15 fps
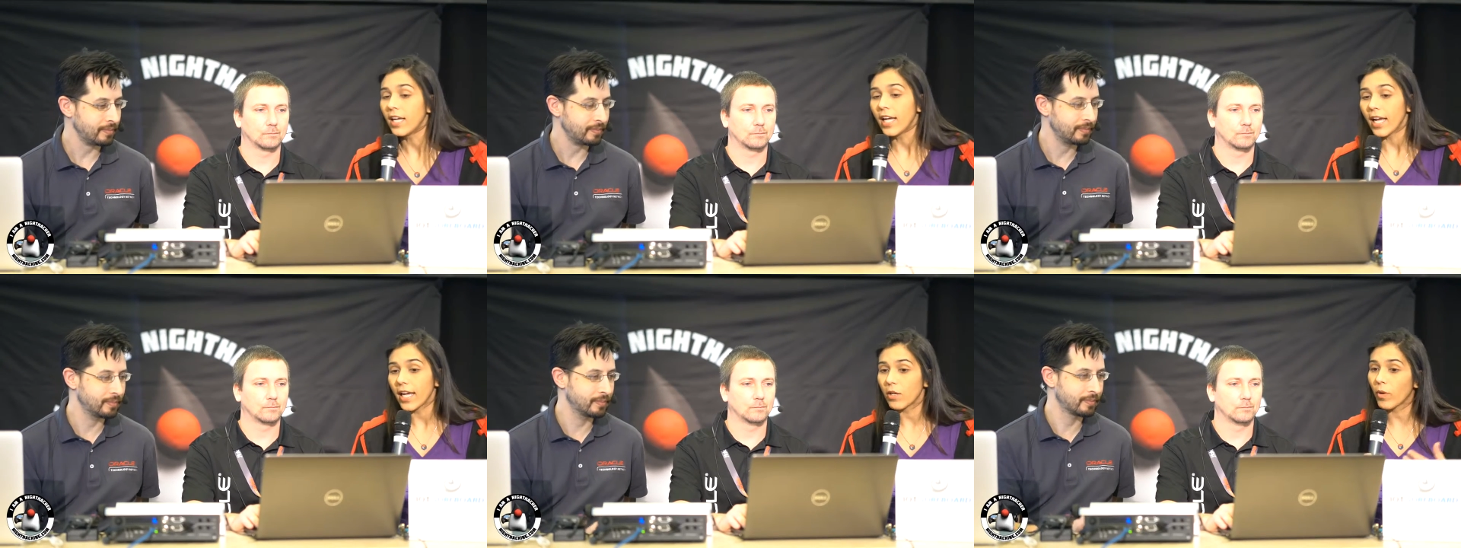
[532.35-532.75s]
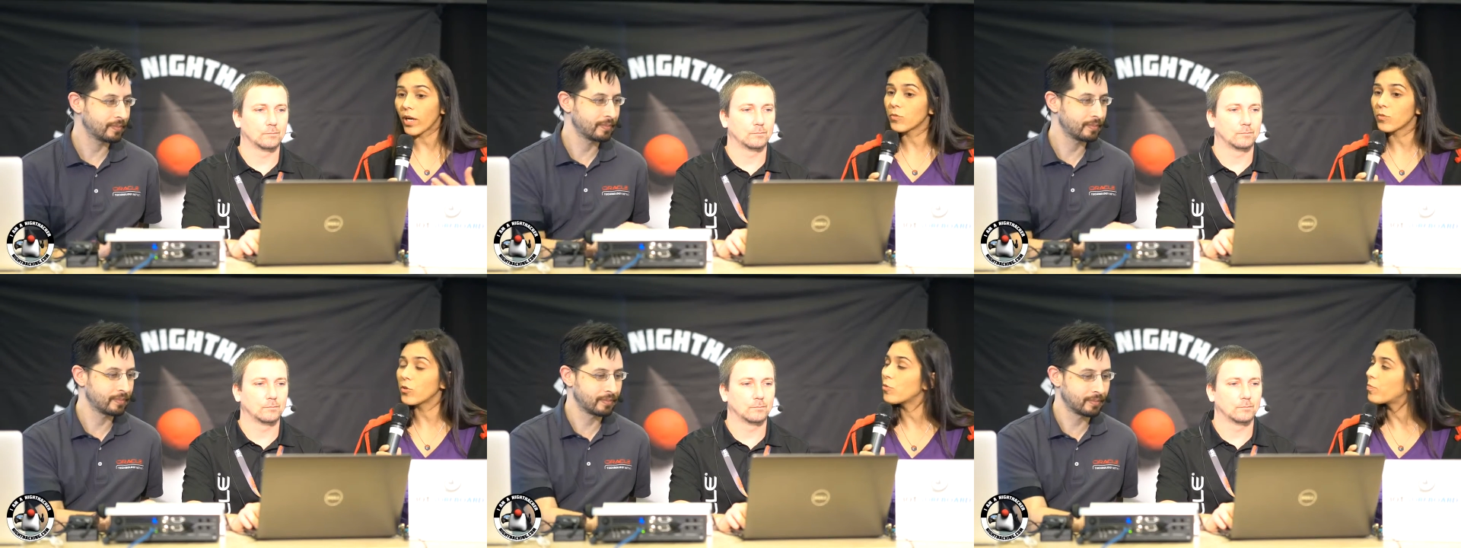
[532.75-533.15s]
Speaker 1: And
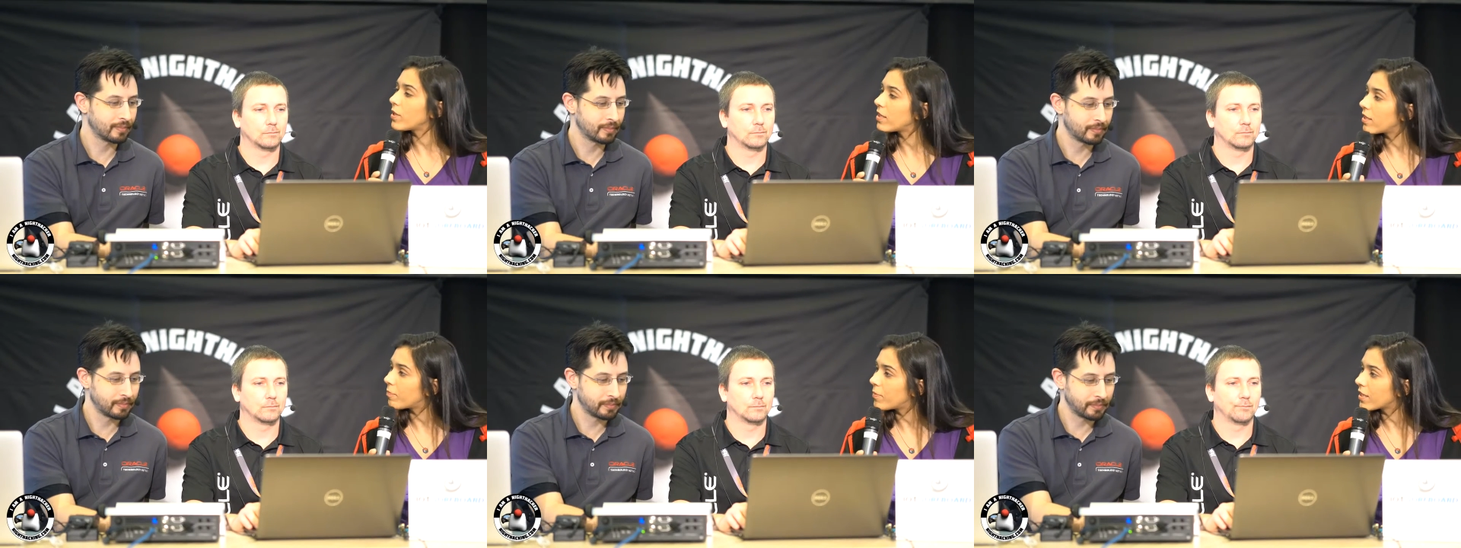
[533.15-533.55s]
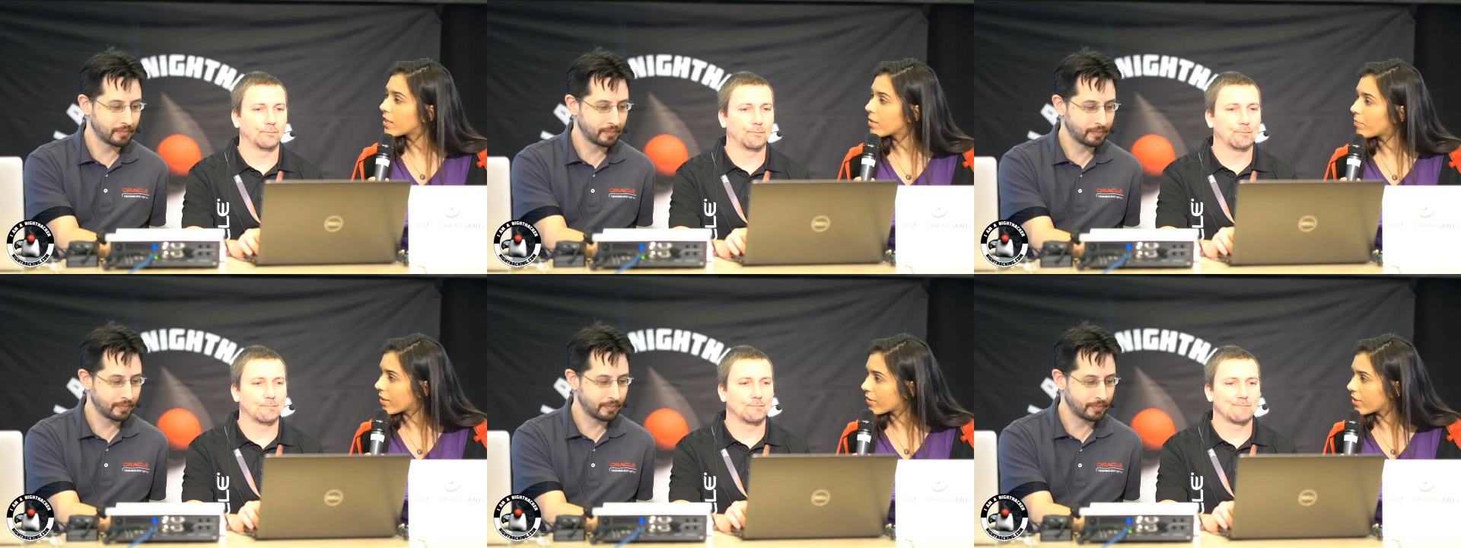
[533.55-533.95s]
what would be the bigger
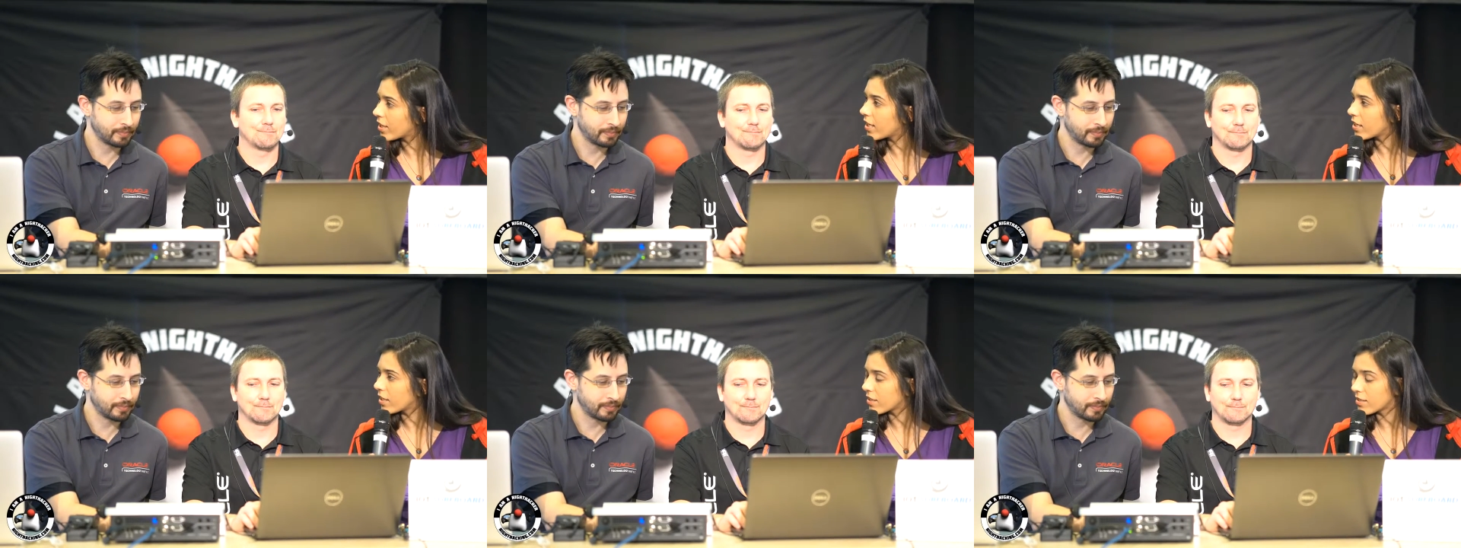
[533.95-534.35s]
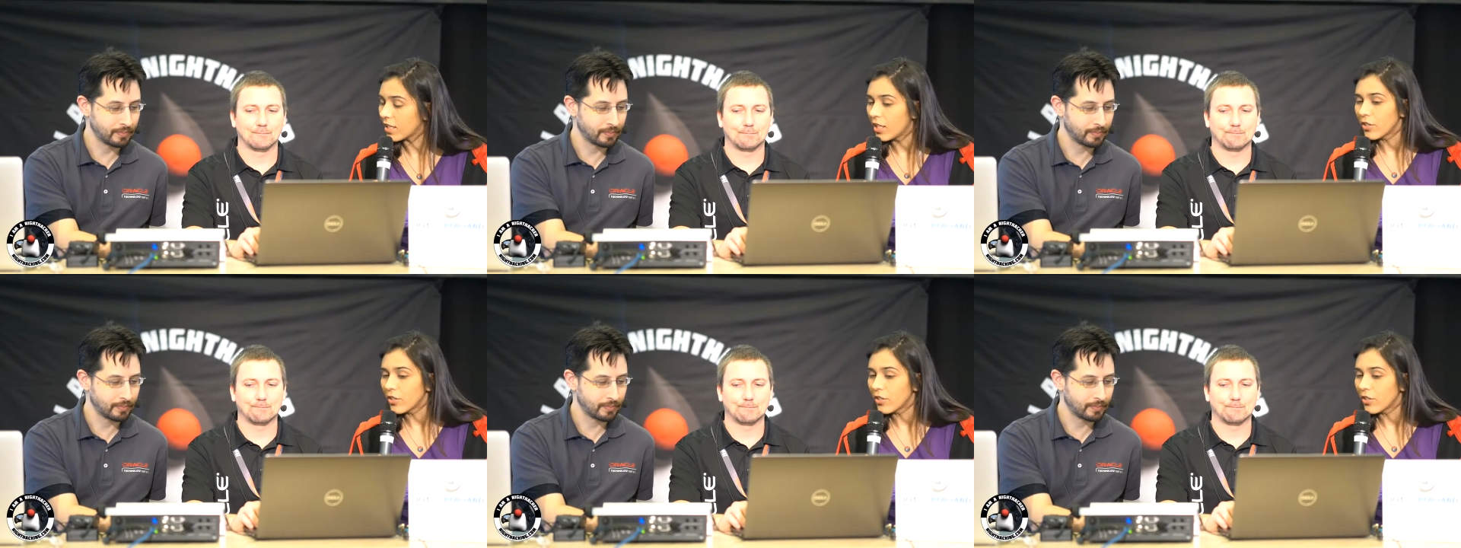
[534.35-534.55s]
barriers